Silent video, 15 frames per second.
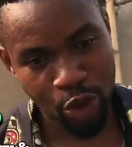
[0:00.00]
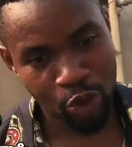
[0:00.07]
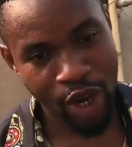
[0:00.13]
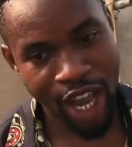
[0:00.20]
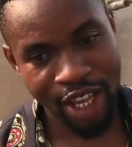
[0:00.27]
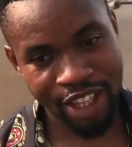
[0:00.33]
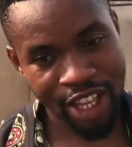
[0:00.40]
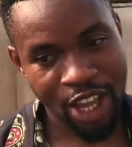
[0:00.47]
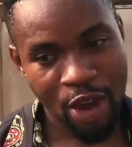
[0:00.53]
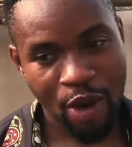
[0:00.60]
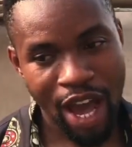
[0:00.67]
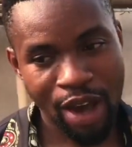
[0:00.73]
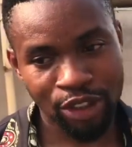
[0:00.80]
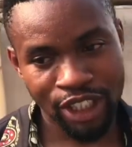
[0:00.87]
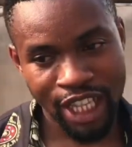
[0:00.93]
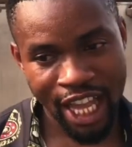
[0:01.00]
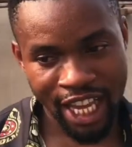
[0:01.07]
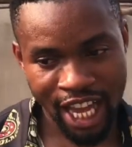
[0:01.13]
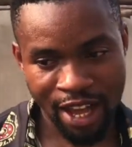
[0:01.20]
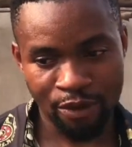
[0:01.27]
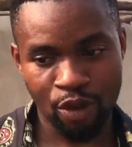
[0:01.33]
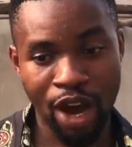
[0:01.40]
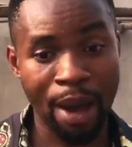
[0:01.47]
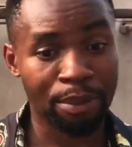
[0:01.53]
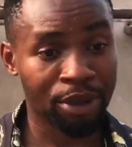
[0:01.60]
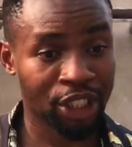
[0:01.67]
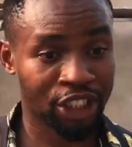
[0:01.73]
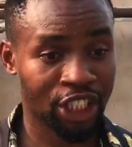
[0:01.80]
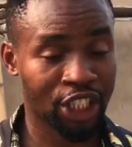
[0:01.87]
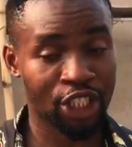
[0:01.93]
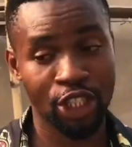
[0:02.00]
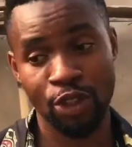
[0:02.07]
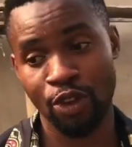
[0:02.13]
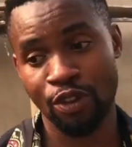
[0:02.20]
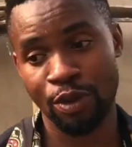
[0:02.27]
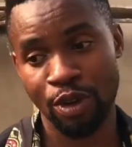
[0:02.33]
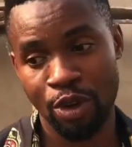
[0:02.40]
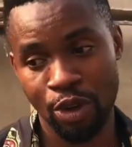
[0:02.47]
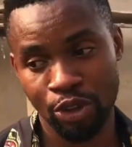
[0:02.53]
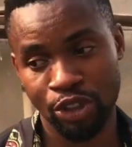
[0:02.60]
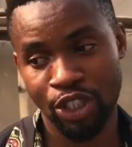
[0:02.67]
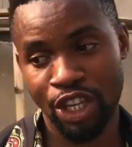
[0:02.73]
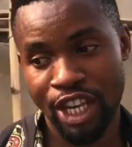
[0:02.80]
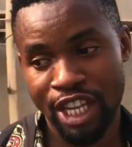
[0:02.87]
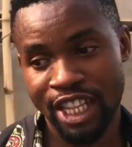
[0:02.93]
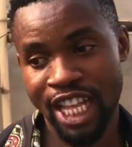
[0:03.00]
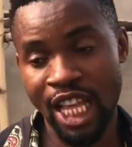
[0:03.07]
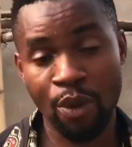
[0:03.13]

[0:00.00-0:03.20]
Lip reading: One, I would say like her for her patient enough because that